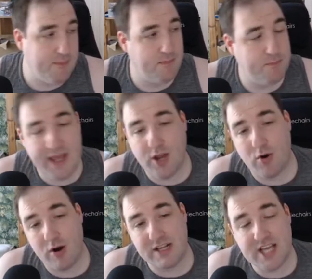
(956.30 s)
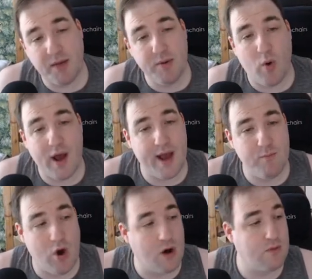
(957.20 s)
Make your own and tell me why I'm
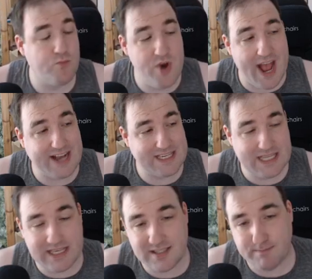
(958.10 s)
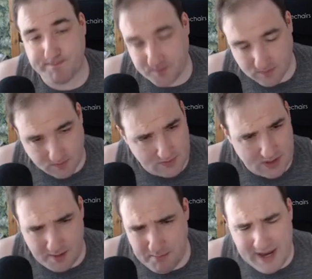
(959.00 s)
wrong. React to this.
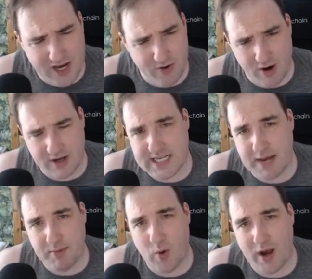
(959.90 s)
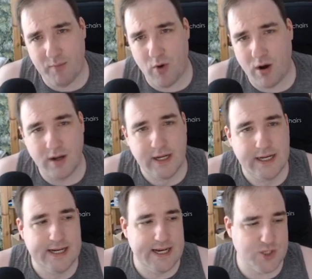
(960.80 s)
Make your own and tell me why I'm wrong.
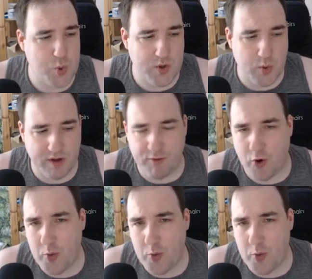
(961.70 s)
It's 2024.